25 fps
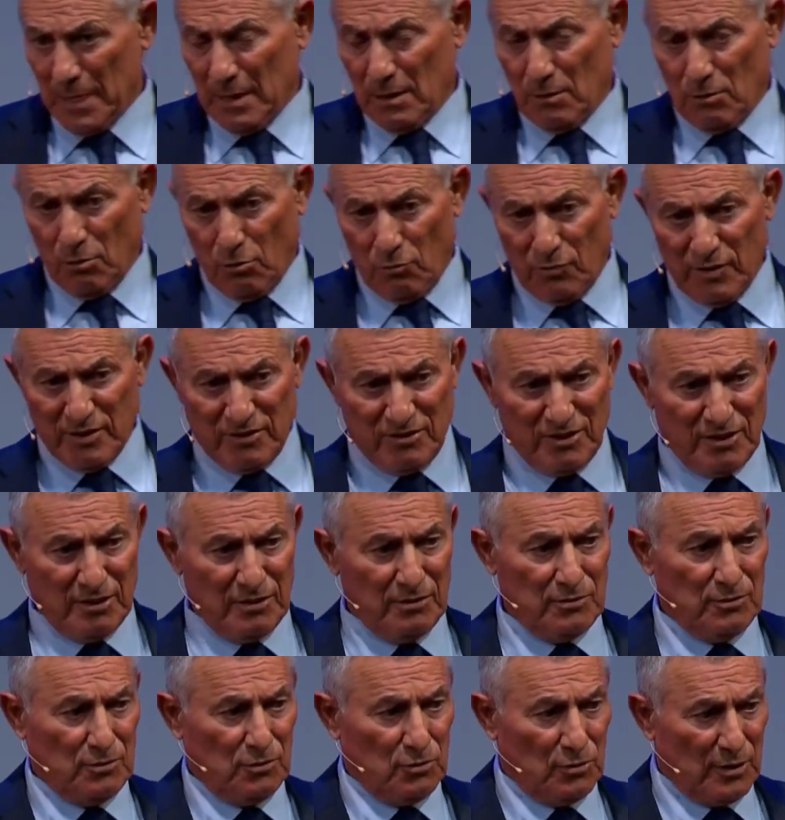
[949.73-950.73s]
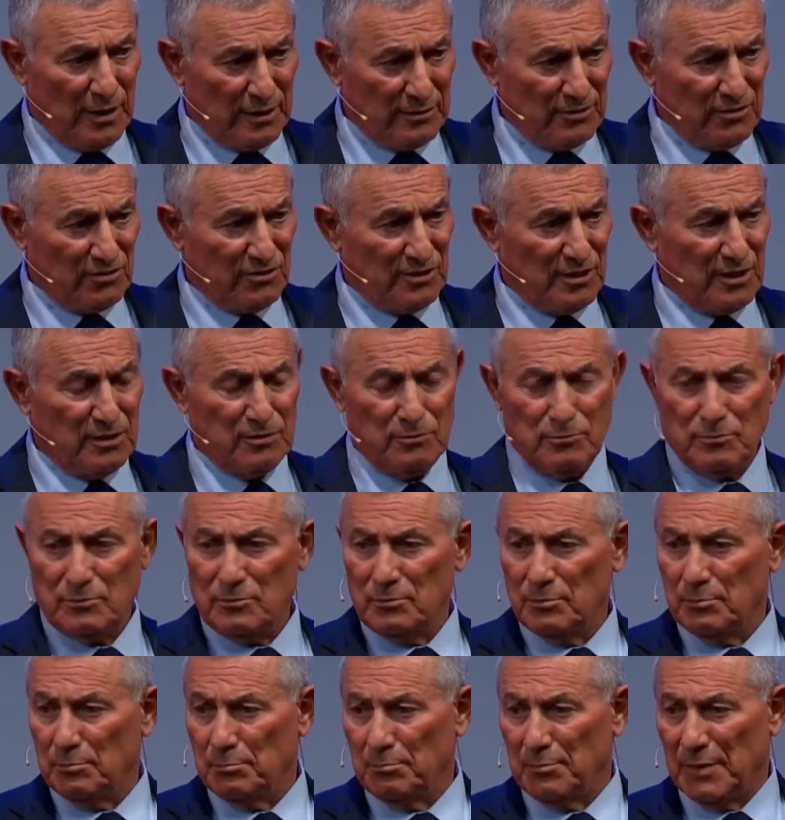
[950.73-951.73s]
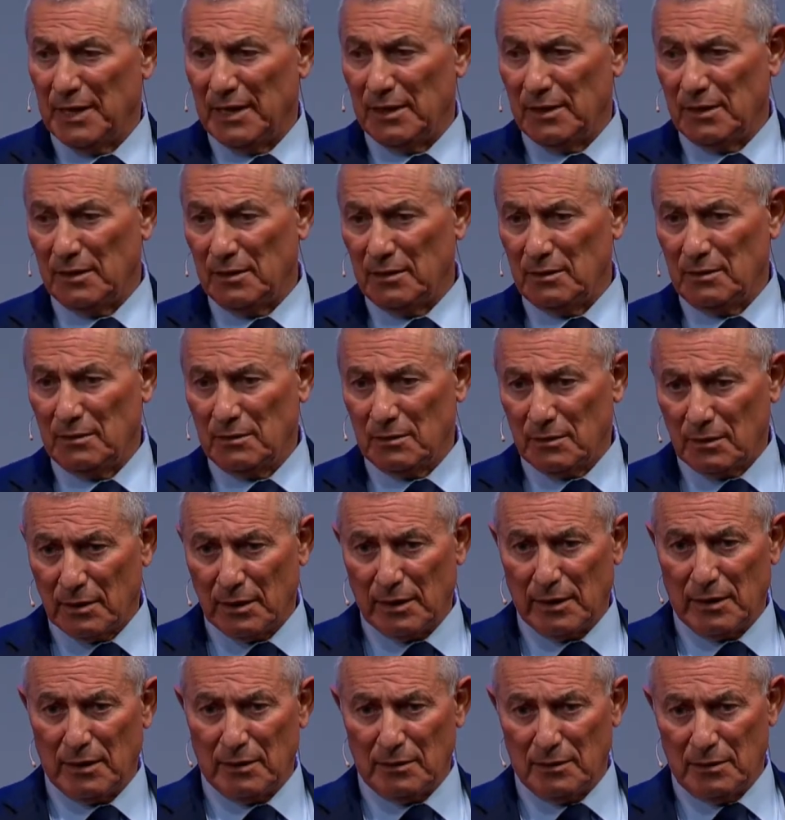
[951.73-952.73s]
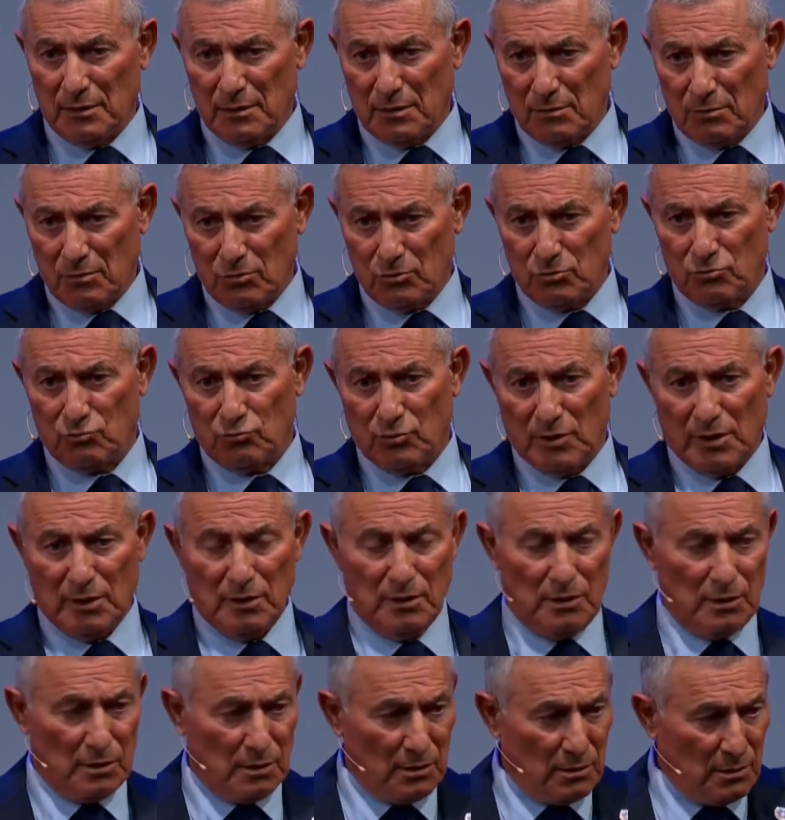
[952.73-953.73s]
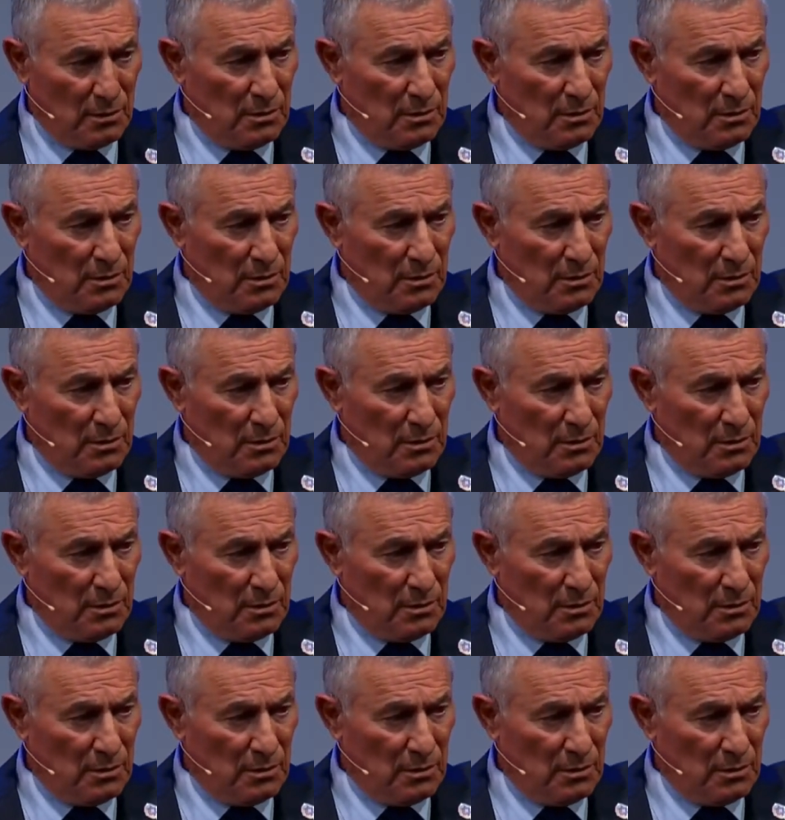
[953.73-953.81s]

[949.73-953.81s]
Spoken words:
overseas, United States, mainly Canada, Australia,